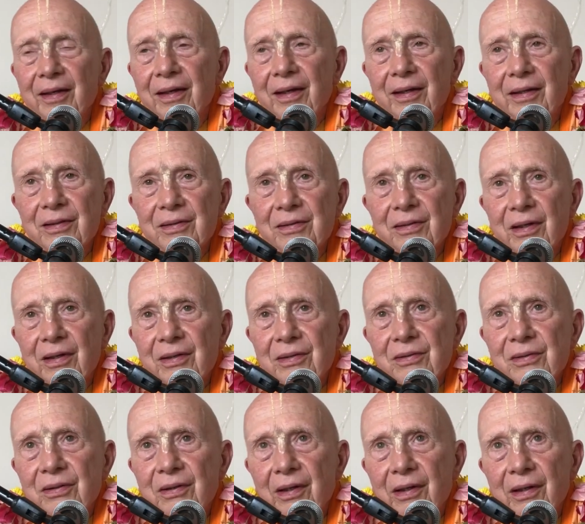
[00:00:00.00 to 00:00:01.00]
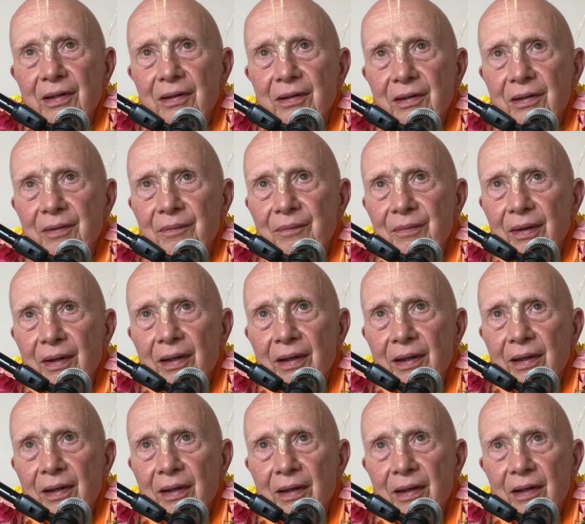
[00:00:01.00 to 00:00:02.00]
It says that uh,
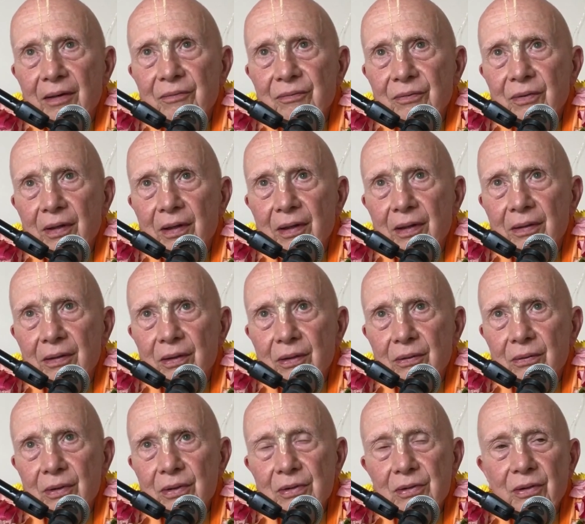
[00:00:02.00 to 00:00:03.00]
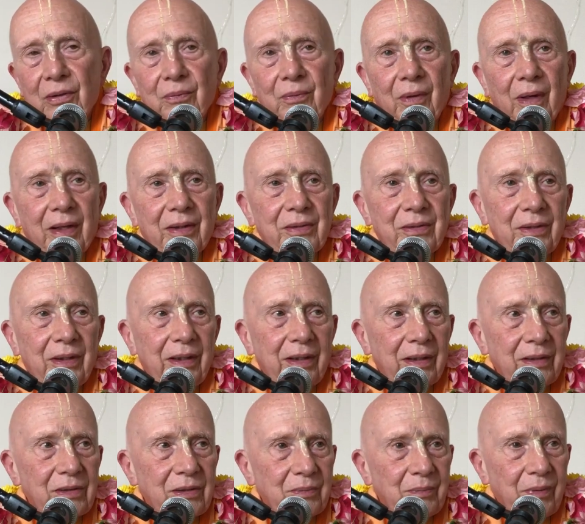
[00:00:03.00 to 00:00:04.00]
if Krishna wants, he
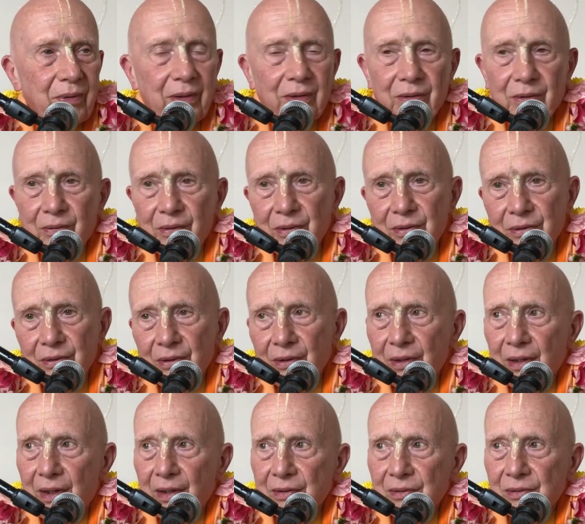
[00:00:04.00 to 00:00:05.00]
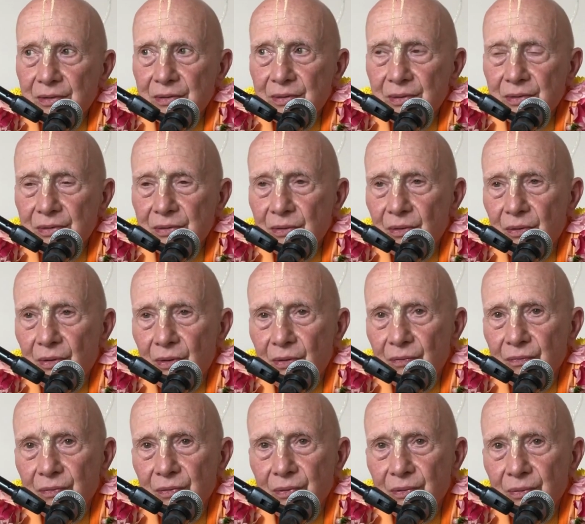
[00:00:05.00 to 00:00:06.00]
can spread Krishna consciousness all
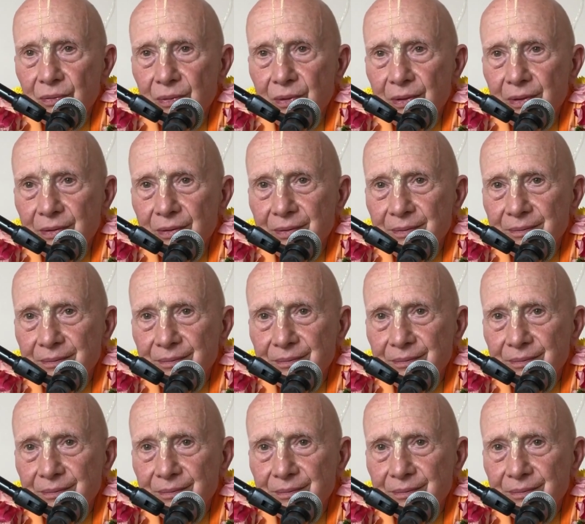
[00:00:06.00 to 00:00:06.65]
over the world.